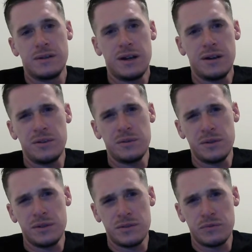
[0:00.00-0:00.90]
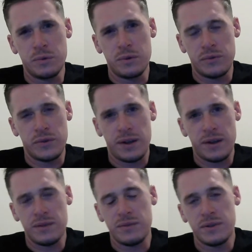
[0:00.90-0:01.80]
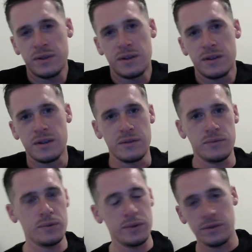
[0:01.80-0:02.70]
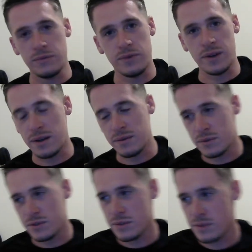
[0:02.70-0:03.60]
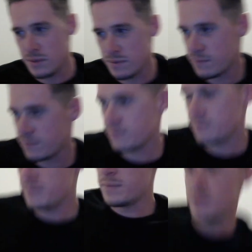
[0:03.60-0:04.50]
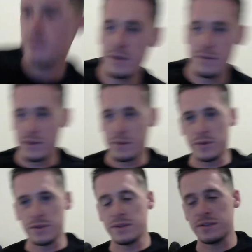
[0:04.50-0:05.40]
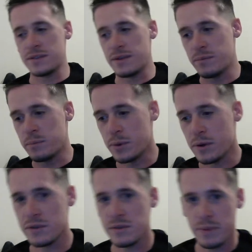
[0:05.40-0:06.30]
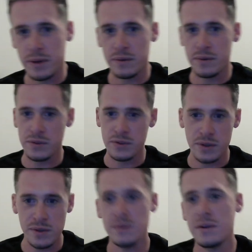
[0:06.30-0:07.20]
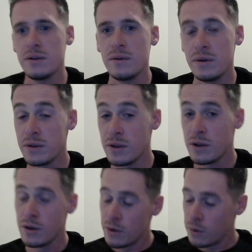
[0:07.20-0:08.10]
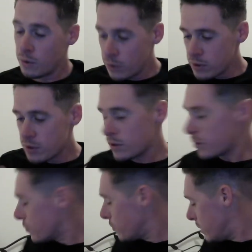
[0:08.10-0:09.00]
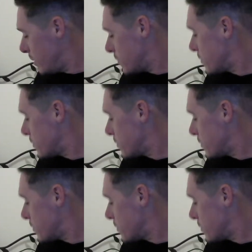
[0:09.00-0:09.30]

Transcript: I don't know what it is, four or five for like five or maybe even up to like seven bucks, depending on the site you get it on. Or you could go through Needed